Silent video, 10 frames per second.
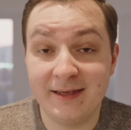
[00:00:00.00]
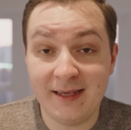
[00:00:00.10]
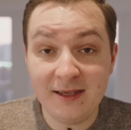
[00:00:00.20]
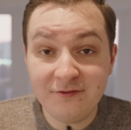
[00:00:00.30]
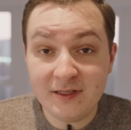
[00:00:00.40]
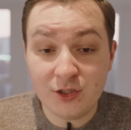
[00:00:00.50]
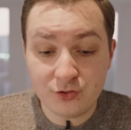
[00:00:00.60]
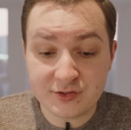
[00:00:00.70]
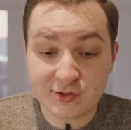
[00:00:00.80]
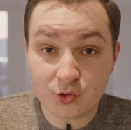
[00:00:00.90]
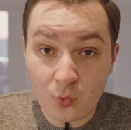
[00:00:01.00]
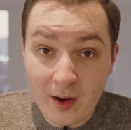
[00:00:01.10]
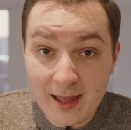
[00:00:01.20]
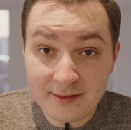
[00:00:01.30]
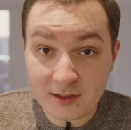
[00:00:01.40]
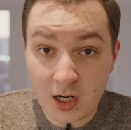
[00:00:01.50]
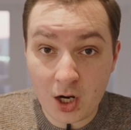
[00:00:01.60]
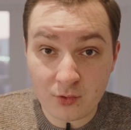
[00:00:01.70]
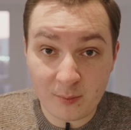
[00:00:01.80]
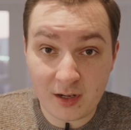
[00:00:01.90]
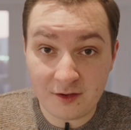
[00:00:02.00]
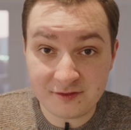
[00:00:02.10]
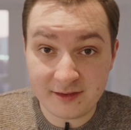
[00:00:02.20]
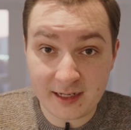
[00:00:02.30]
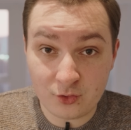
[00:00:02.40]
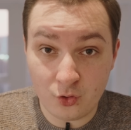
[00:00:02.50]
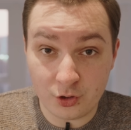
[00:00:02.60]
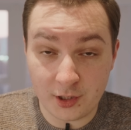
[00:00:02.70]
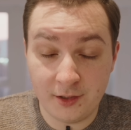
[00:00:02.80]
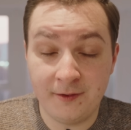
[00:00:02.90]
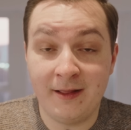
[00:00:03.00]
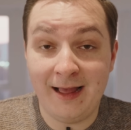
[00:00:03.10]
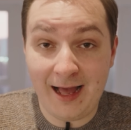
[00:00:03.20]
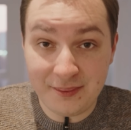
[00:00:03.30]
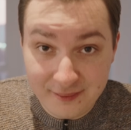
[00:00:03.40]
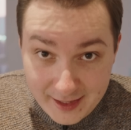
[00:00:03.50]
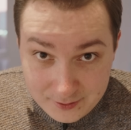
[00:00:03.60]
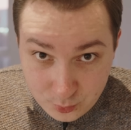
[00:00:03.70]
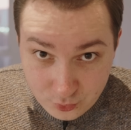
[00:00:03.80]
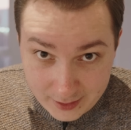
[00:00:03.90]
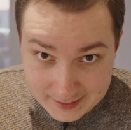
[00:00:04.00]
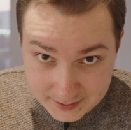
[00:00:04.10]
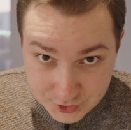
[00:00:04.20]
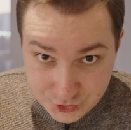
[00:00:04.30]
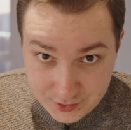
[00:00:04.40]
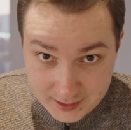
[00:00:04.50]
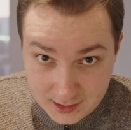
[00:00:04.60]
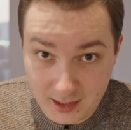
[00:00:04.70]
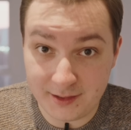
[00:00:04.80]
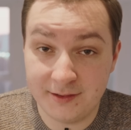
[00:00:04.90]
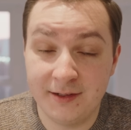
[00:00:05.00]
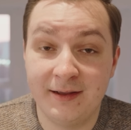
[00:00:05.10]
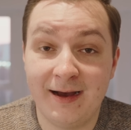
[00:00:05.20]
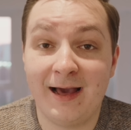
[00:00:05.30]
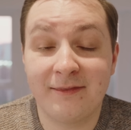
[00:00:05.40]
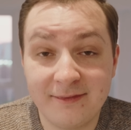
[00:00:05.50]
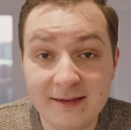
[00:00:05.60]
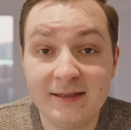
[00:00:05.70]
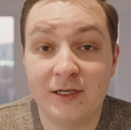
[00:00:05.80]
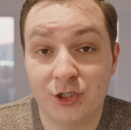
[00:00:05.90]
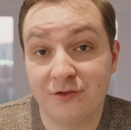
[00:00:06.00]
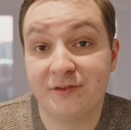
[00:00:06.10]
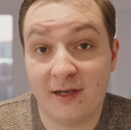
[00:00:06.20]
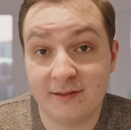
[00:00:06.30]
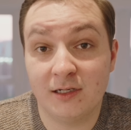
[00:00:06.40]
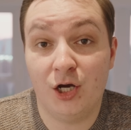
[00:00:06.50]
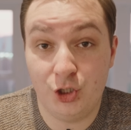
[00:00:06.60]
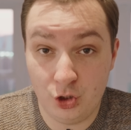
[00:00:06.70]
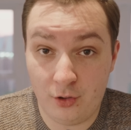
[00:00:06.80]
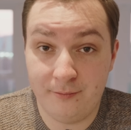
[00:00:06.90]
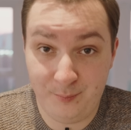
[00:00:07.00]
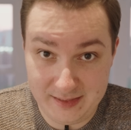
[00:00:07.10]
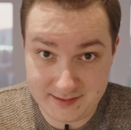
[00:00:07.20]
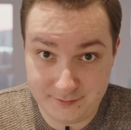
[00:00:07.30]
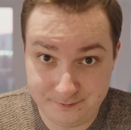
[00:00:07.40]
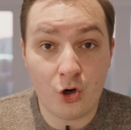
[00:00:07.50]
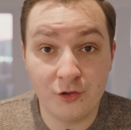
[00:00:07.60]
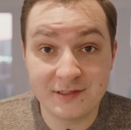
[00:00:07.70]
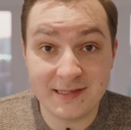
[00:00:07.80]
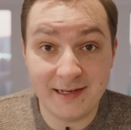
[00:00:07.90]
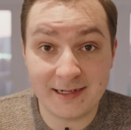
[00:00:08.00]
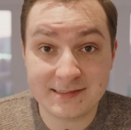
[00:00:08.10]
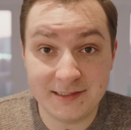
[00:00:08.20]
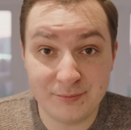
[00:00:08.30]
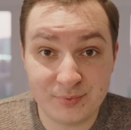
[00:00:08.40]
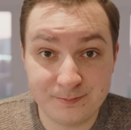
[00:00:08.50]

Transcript: If he could square the car up after that corner and then brake in a straight line, I think he could have done a lot better. On to the next clip.